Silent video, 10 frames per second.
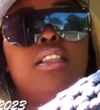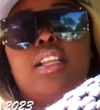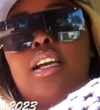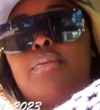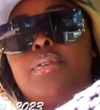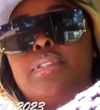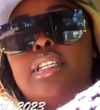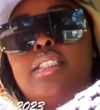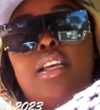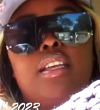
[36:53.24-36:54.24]
Like, what was I
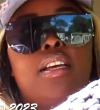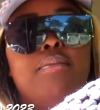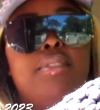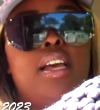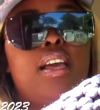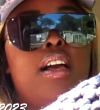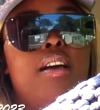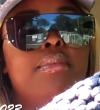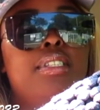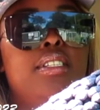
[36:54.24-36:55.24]
saying? I'm saying,
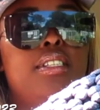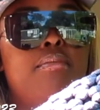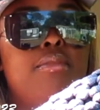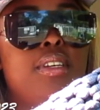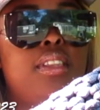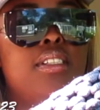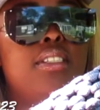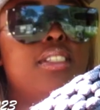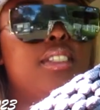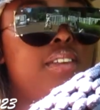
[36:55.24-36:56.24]
since I'm doing this
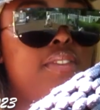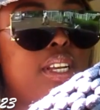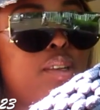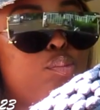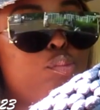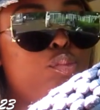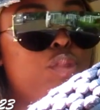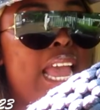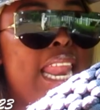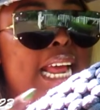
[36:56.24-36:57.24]
activity,
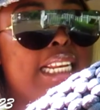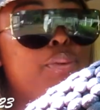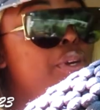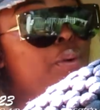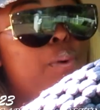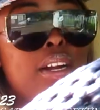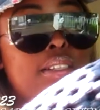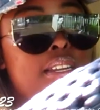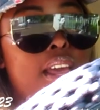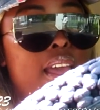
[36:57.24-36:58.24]
and I didn't wanna work
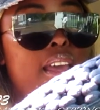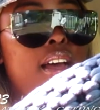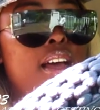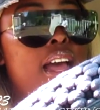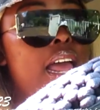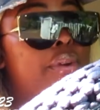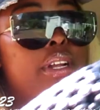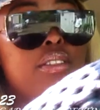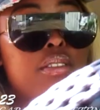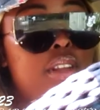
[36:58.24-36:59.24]
today, and wanna
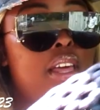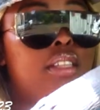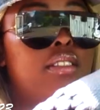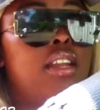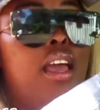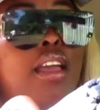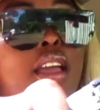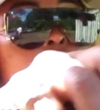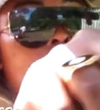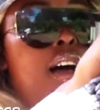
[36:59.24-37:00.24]
do nothing today,
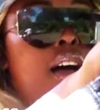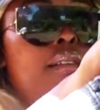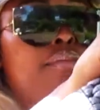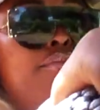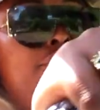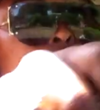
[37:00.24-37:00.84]
I'm